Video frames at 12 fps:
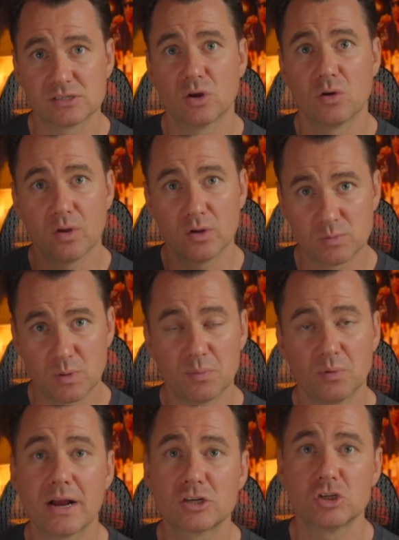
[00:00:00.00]
And so those
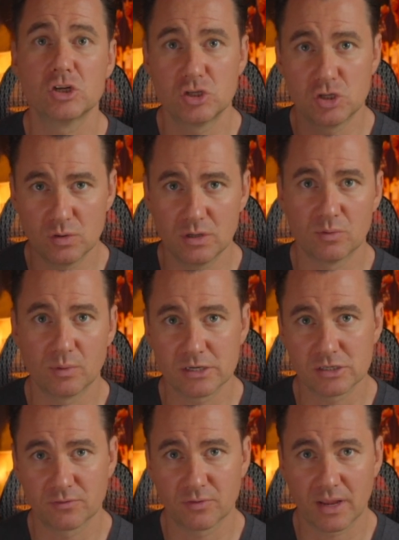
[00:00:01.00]
people actually do need to
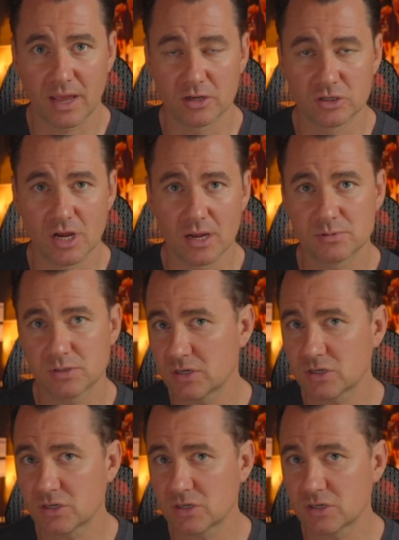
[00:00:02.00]
register for Cal Jobs.